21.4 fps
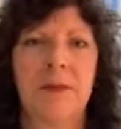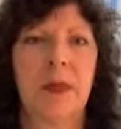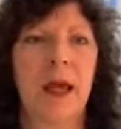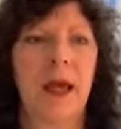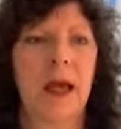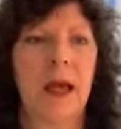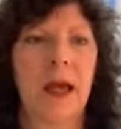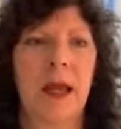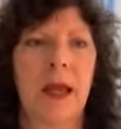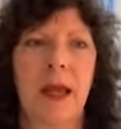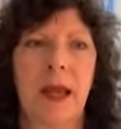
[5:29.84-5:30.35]

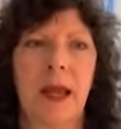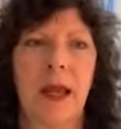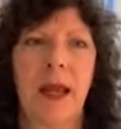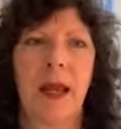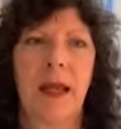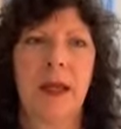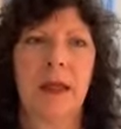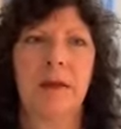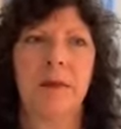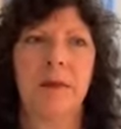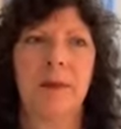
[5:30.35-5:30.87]
I
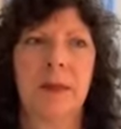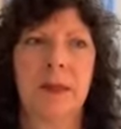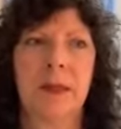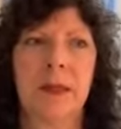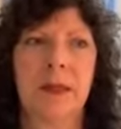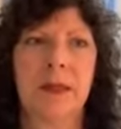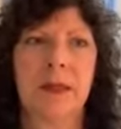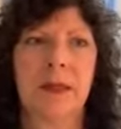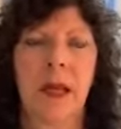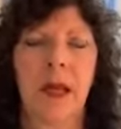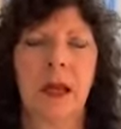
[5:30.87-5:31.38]
had been
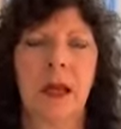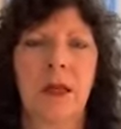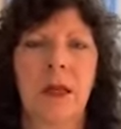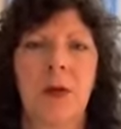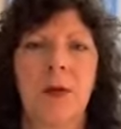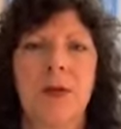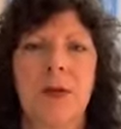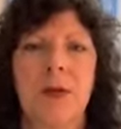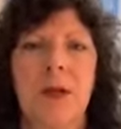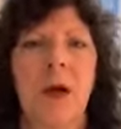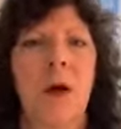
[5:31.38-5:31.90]
staying
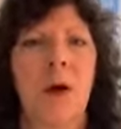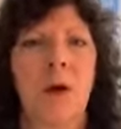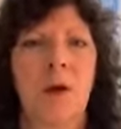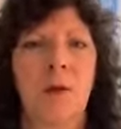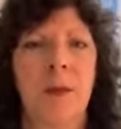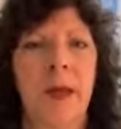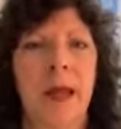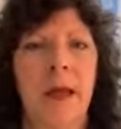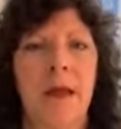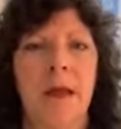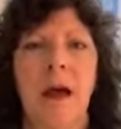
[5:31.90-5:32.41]
close to
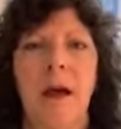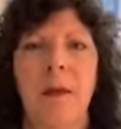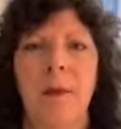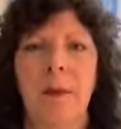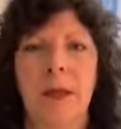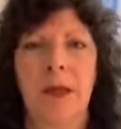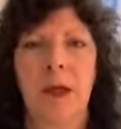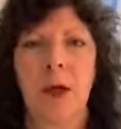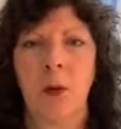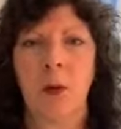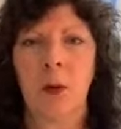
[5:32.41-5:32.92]
home, had not
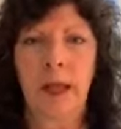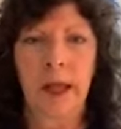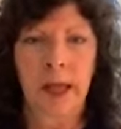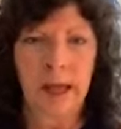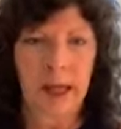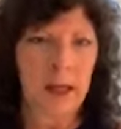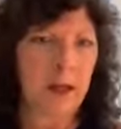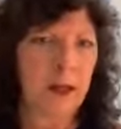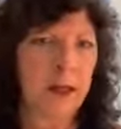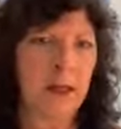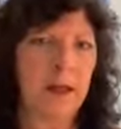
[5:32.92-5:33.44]
been going
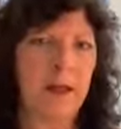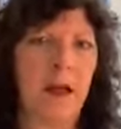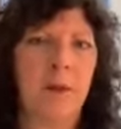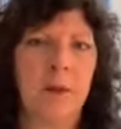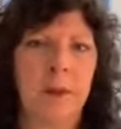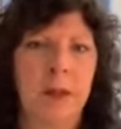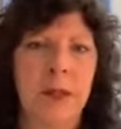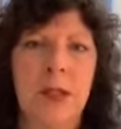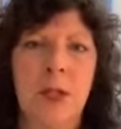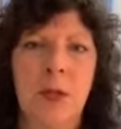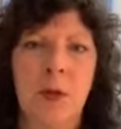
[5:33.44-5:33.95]
out, had not
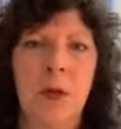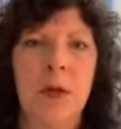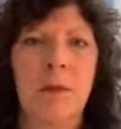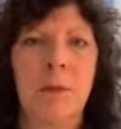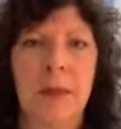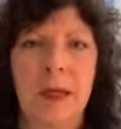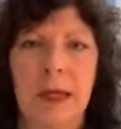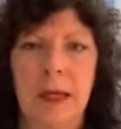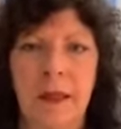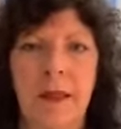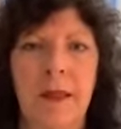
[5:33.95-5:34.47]
been doing
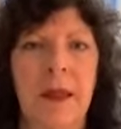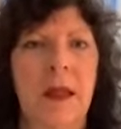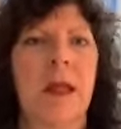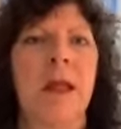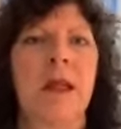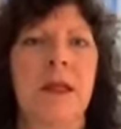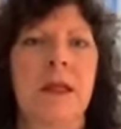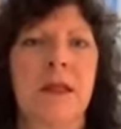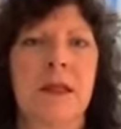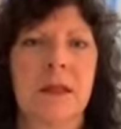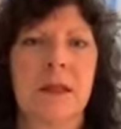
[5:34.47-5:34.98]
many
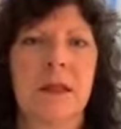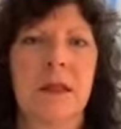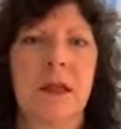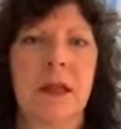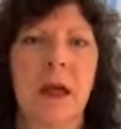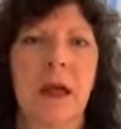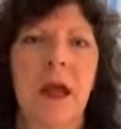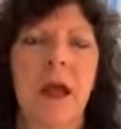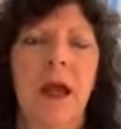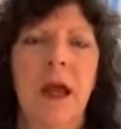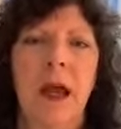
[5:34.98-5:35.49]

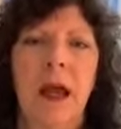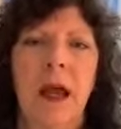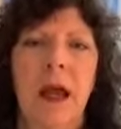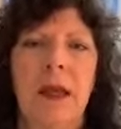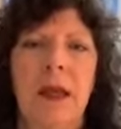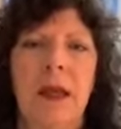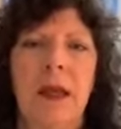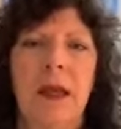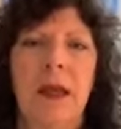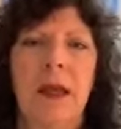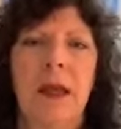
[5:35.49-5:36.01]
things.
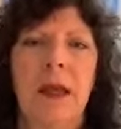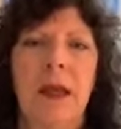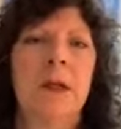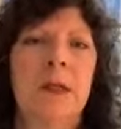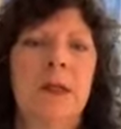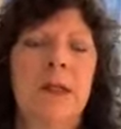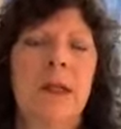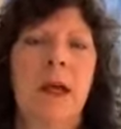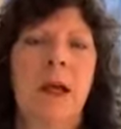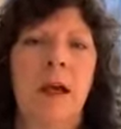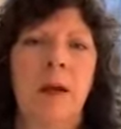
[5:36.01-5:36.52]
And there was
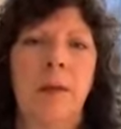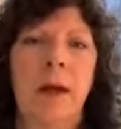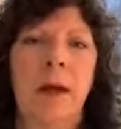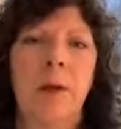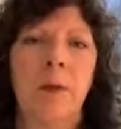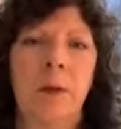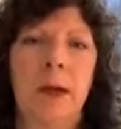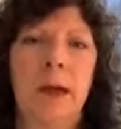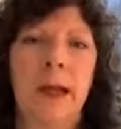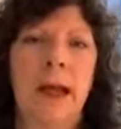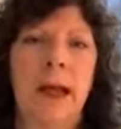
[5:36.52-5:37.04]
one time
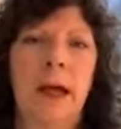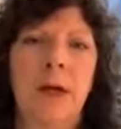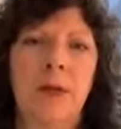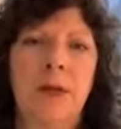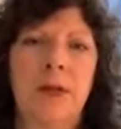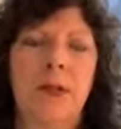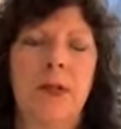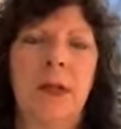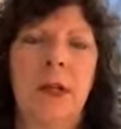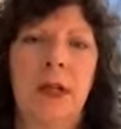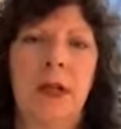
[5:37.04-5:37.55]
I went
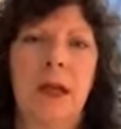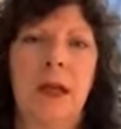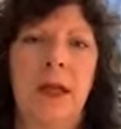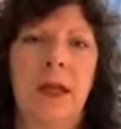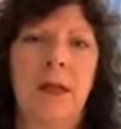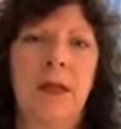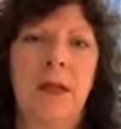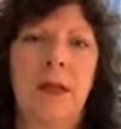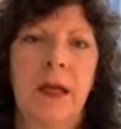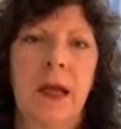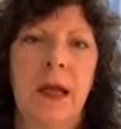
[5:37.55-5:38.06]
out
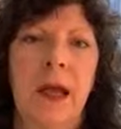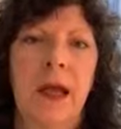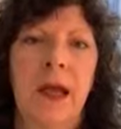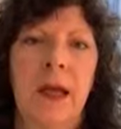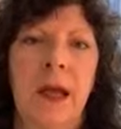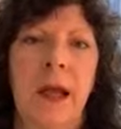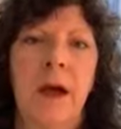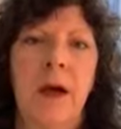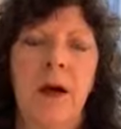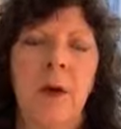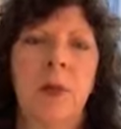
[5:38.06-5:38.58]
and I had a
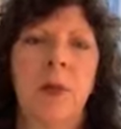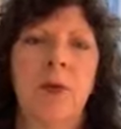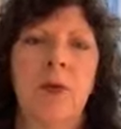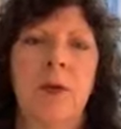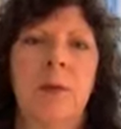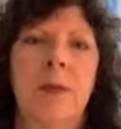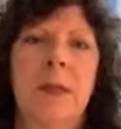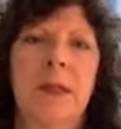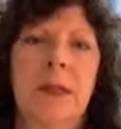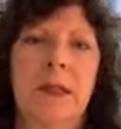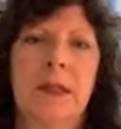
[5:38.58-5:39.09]
hair
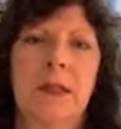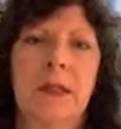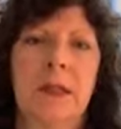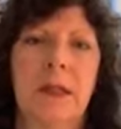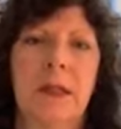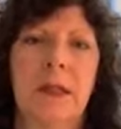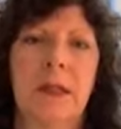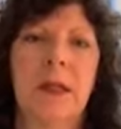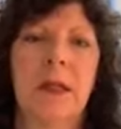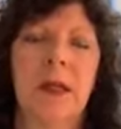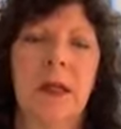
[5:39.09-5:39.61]
appointment.
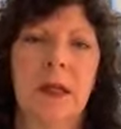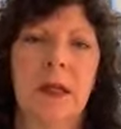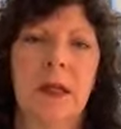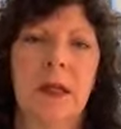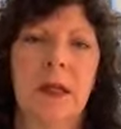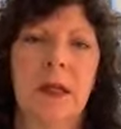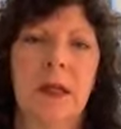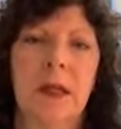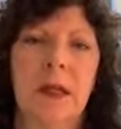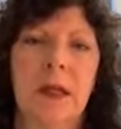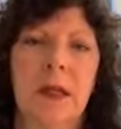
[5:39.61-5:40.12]

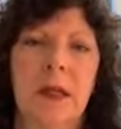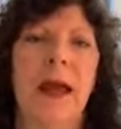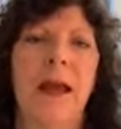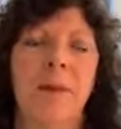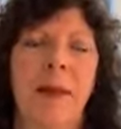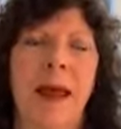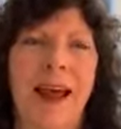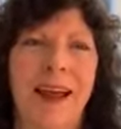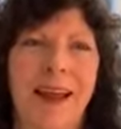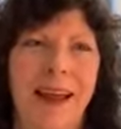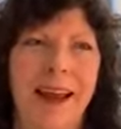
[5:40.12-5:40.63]
I hadn't
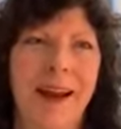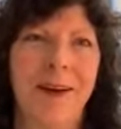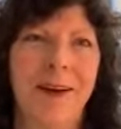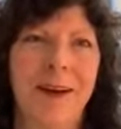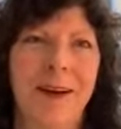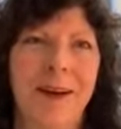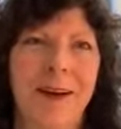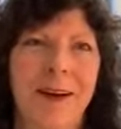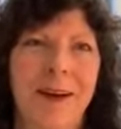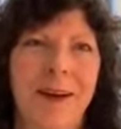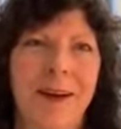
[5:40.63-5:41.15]
had a
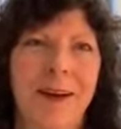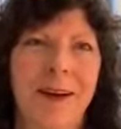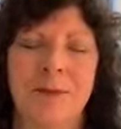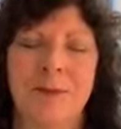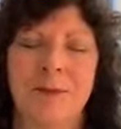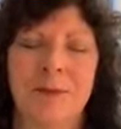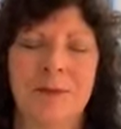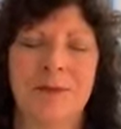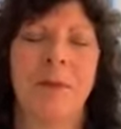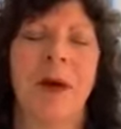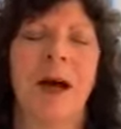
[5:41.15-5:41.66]
haircut in
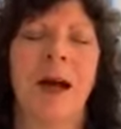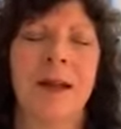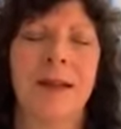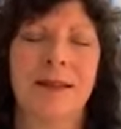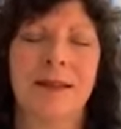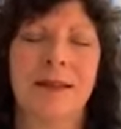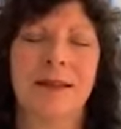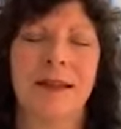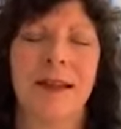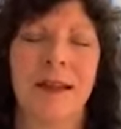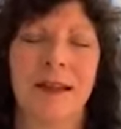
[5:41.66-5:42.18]

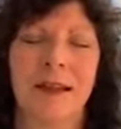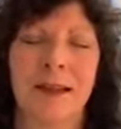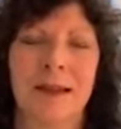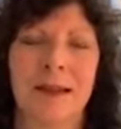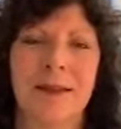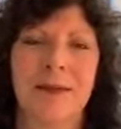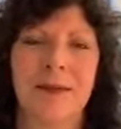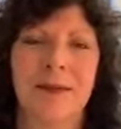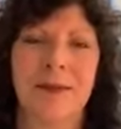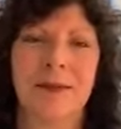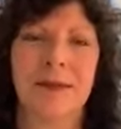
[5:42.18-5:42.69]
months. And
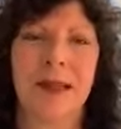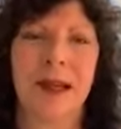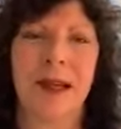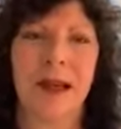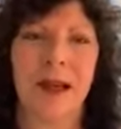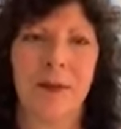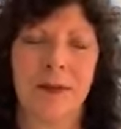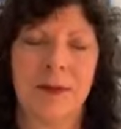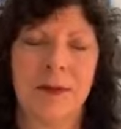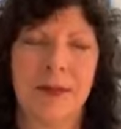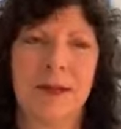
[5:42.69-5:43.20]
I
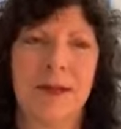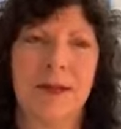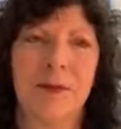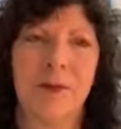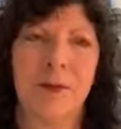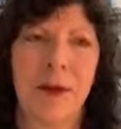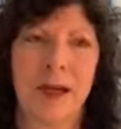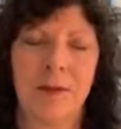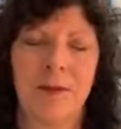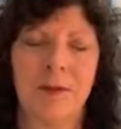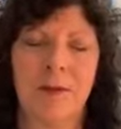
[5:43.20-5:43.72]
was
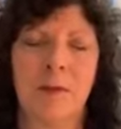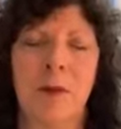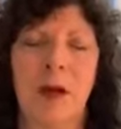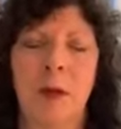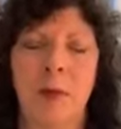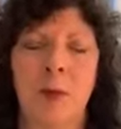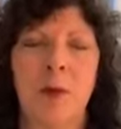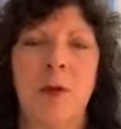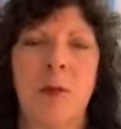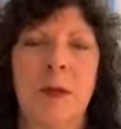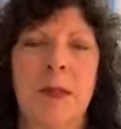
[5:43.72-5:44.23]
waiting for my
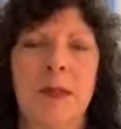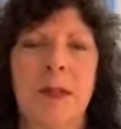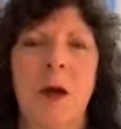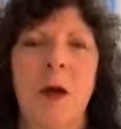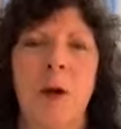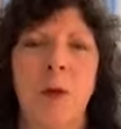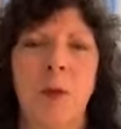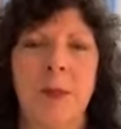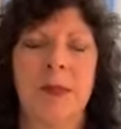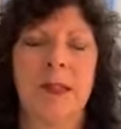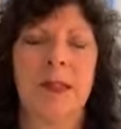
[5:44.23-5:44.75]
appointment to
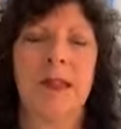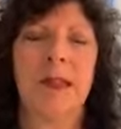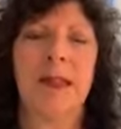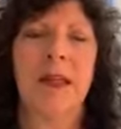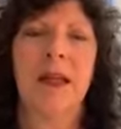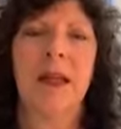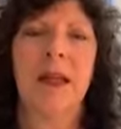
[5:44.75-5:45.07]
open.